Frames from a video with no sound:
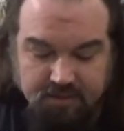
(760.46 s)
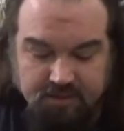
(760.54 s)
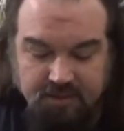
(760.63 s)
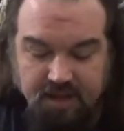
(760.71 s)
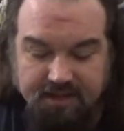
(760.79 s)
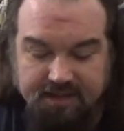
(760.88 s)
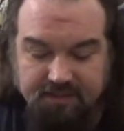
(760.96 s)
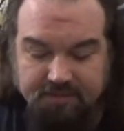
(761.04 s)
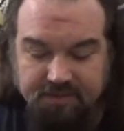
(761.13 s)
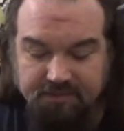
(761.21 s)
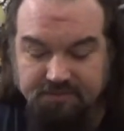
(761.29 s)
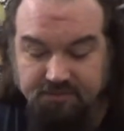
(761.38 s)
knocking him
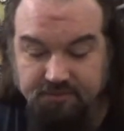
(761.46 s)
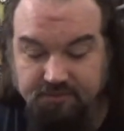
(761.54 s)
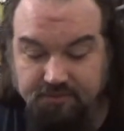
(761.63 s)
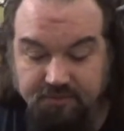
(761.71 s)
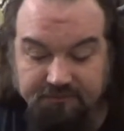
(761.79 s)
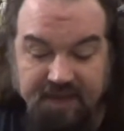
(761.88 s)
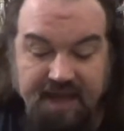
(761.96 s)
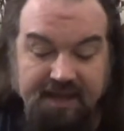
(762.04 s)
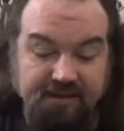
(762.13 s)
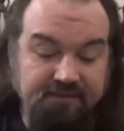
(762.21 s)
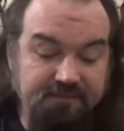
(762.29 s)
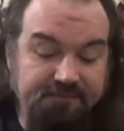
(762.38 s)
into a
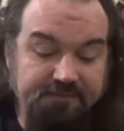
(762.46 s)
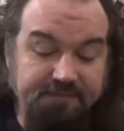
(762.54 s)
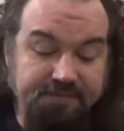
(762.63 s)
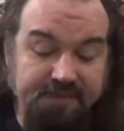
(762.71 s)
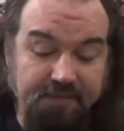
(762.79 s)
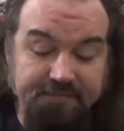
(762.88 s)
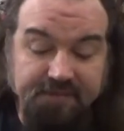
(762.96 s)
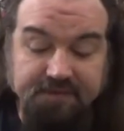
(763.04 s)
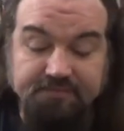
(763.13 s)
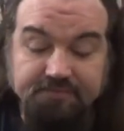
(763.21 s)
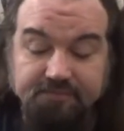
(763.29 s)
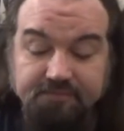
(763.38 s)
vat of something.
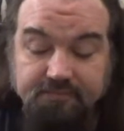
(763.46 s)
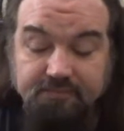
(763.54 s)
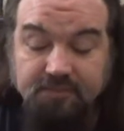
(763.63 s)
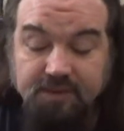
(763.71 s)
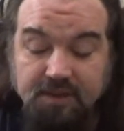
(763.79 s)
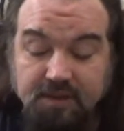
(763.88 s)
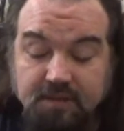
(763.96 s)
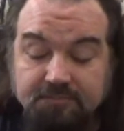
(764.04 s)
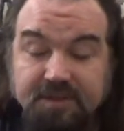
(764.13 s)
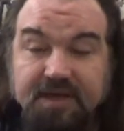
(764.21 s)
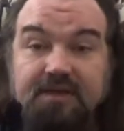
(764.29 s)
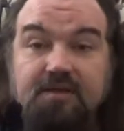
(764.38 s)

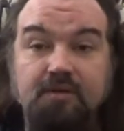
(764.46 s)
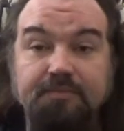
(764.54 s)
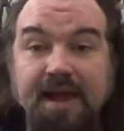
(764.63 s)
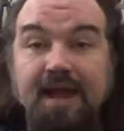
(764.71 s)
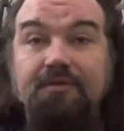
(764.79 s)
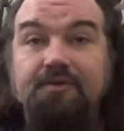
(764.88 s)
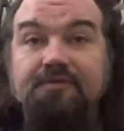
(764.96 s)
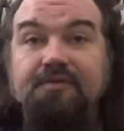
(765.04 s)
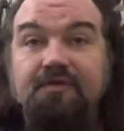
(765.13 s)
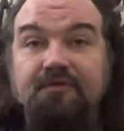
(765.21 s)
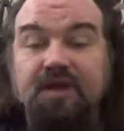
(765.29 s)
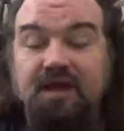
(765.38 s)
But her powers
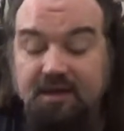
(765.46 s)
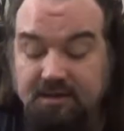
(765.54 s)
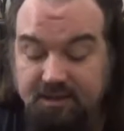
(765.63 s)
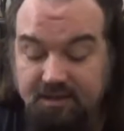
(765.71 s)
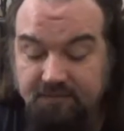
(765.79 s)
potentially